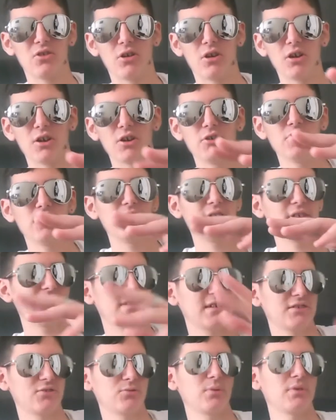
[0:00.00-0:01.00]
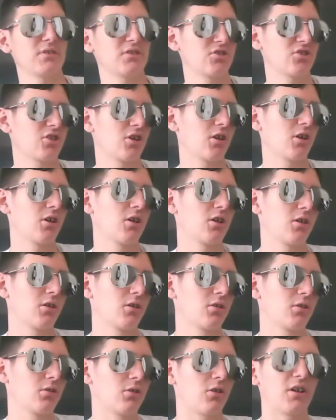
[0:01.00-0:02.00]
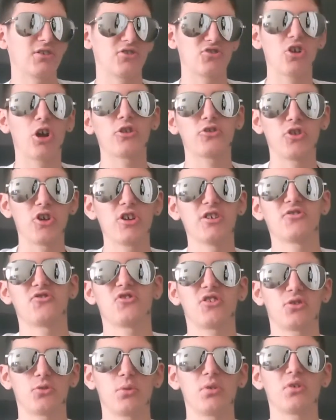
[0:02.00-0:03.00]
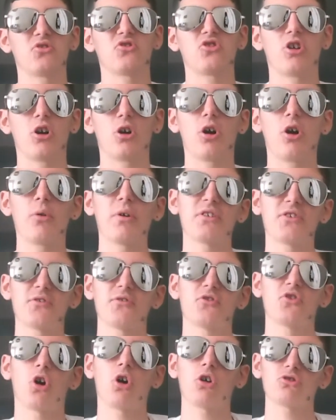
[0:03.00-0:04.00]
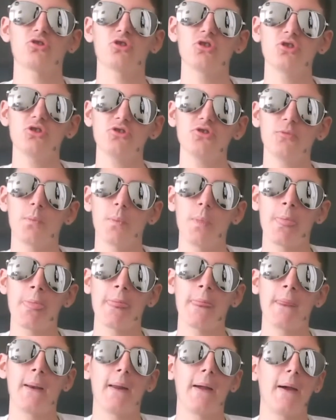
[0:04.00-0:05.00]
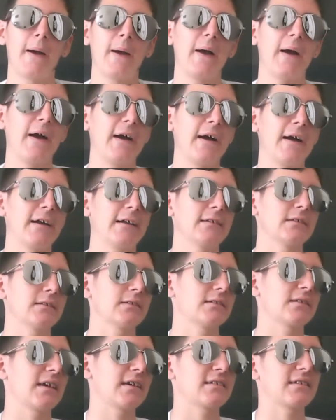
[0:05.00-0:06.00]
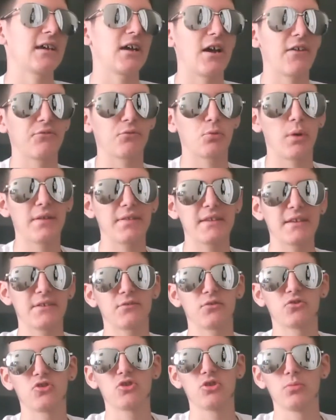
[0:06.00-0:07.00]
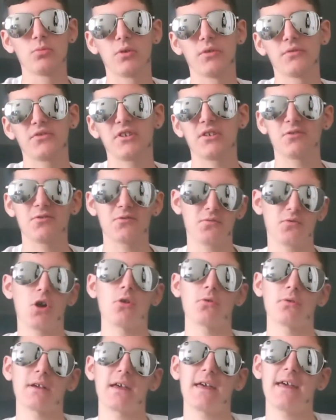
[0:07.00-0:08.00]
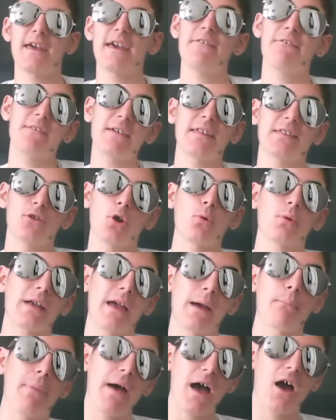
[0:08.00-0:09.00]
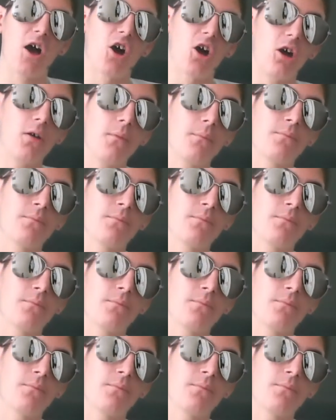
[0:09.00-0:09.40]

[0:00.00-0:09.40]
I hurt it 6 weeks ago, like started hurting 6 weeks ago. I went to the doctors and they said I have to wear this for 2 months. If it don't get better,